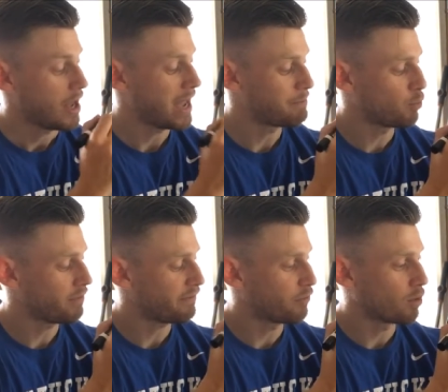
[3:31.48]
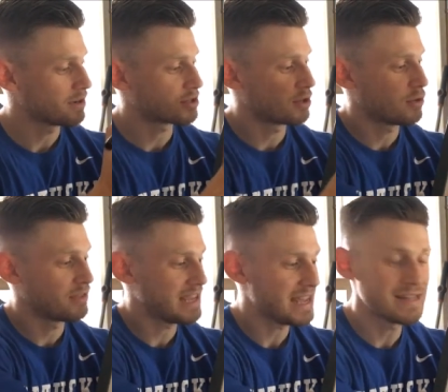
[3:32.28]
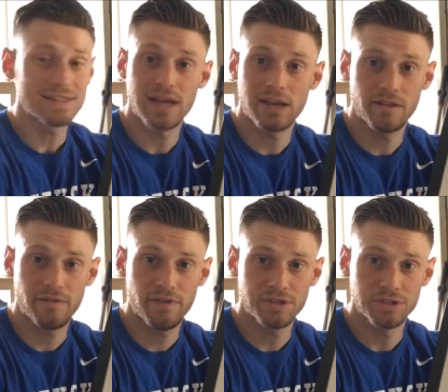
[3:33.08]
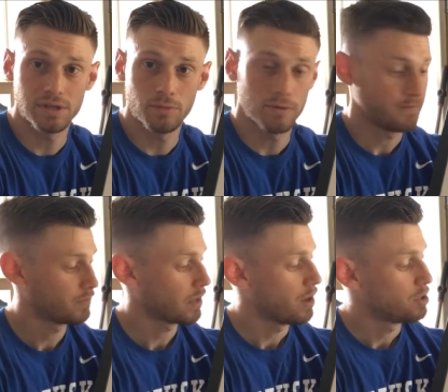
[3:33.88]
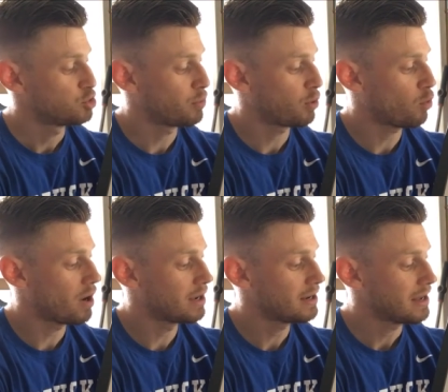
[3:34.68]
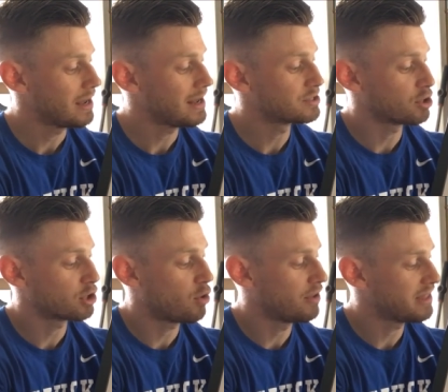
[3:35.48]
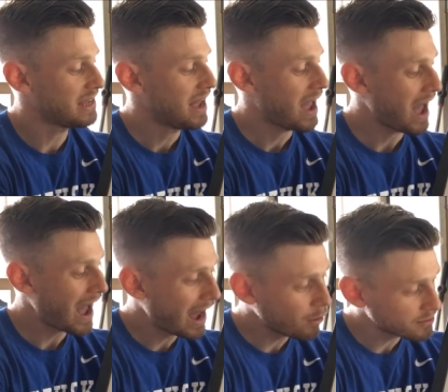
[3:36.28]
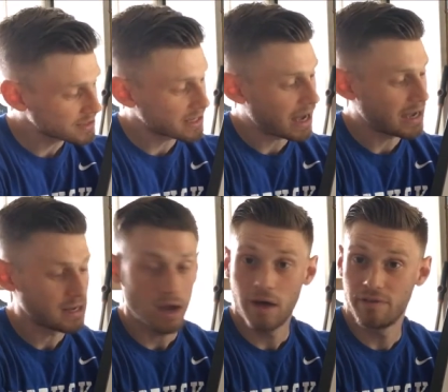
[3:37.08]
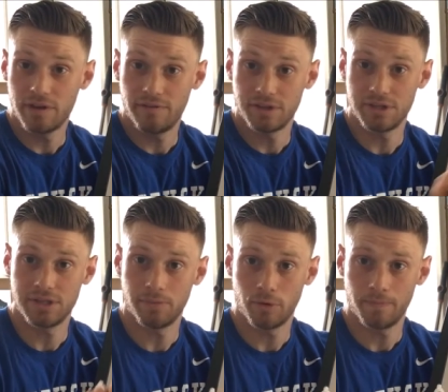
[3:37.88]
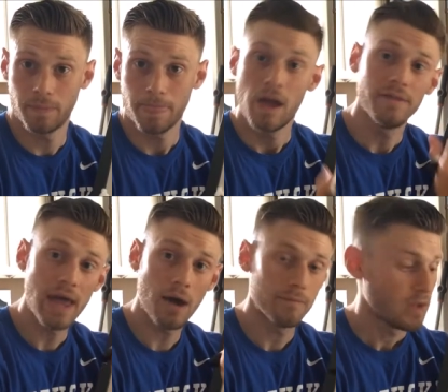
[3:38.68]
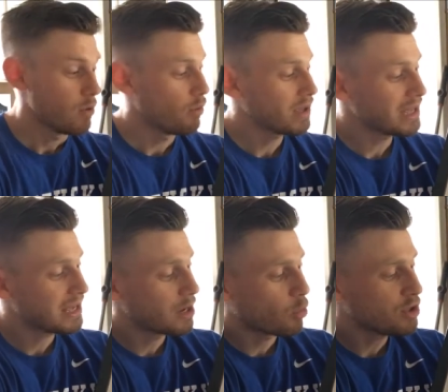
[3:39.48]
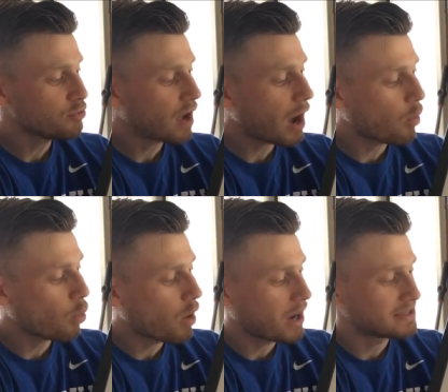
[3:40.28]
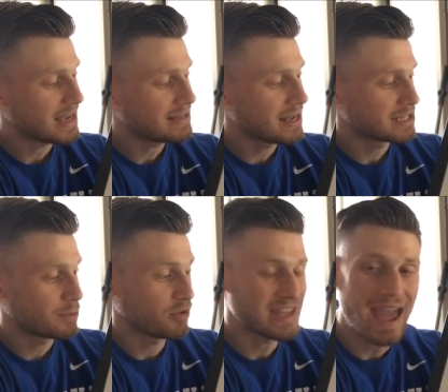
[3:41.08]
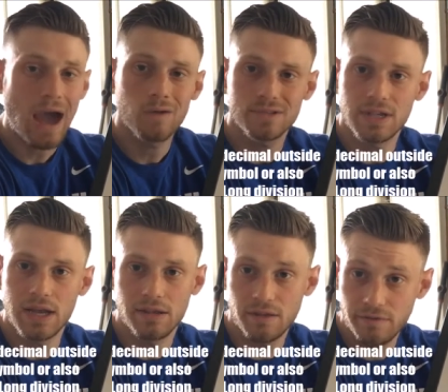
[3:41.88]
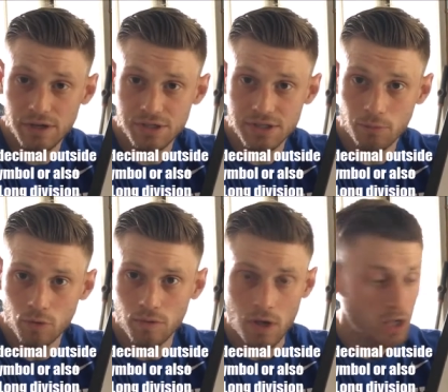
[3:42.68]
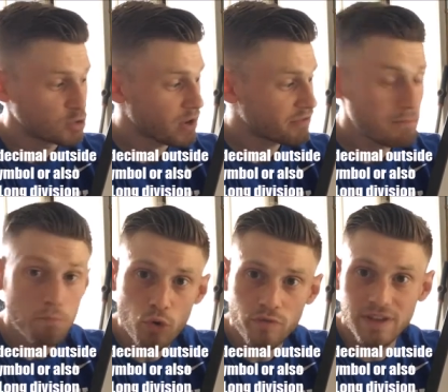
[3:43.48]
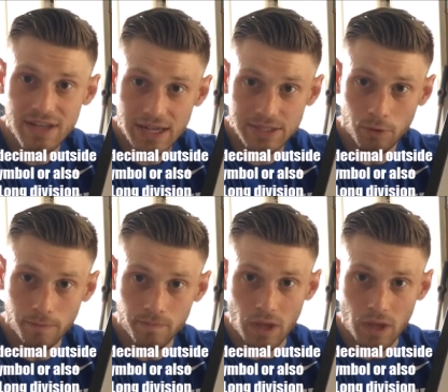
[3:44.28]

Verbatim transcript: 8.4 is going to go on the inside of the division symbol. 2.1 is going to go on the outside of the division symbol. Now, when we get here, we do not want a decimal on the outside of the division symbol. So we have to move the decimal.